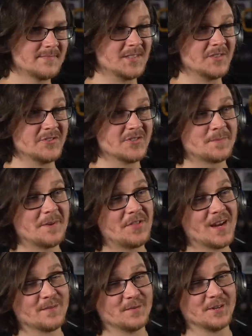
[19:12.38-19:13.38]
Dude, just be
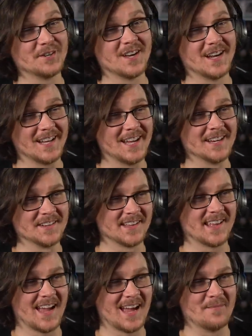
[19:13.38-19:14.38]
thankful you're not in
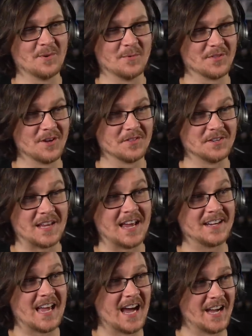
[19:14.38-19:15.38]
the cabin with all the
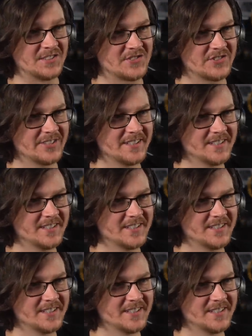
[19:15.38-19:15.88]
dead guys.